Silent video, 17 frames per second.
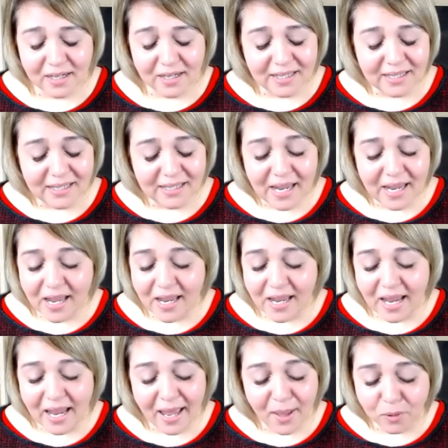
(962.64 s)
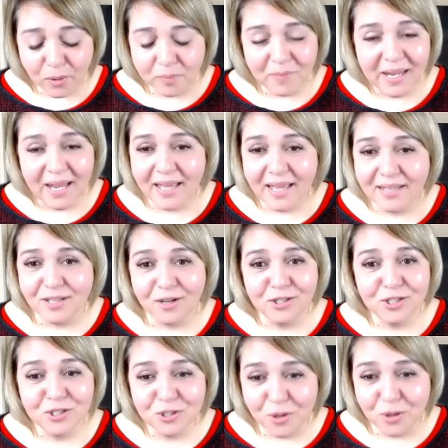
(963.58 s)
he held me as I
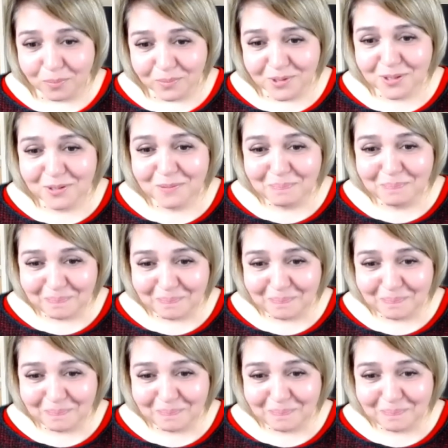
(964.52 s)
sobbed